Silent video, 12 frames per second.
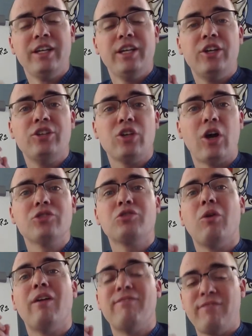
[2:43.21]
Here's also
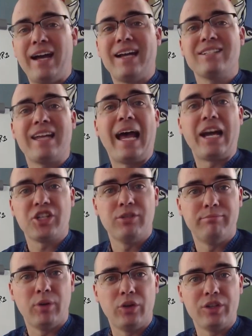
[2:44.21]
a fast
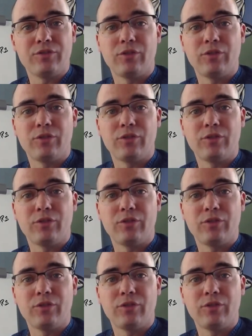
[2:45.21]
action bonus.